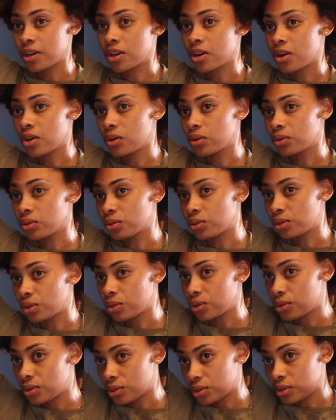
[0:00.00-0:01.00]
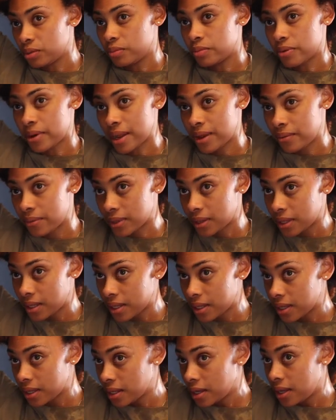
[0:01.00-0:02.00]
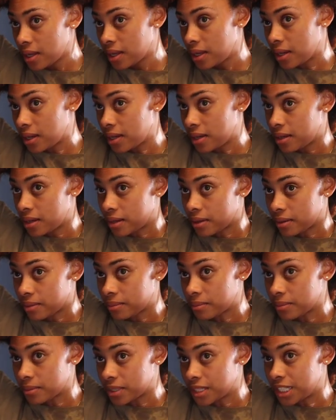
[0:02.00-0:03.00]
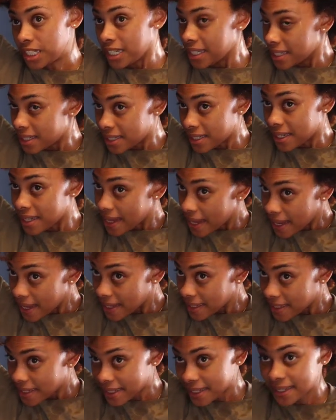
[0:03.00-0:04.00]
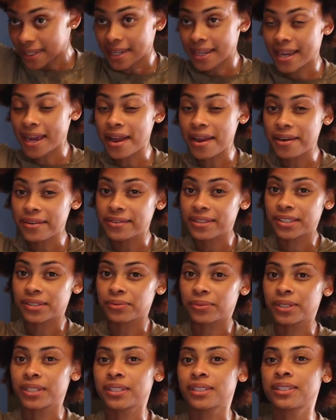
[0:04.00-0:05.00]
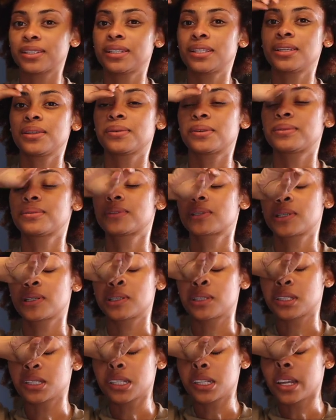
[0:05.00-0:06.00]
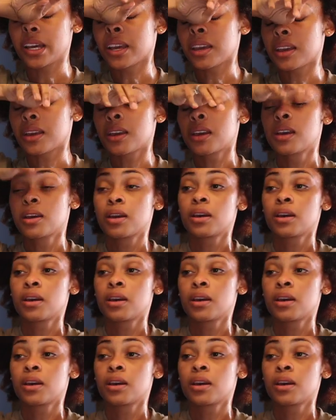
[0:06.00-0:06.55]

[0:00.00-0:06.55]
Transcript: to go too bright with it just yet. I kind of just wanted to see what it was gonna look like,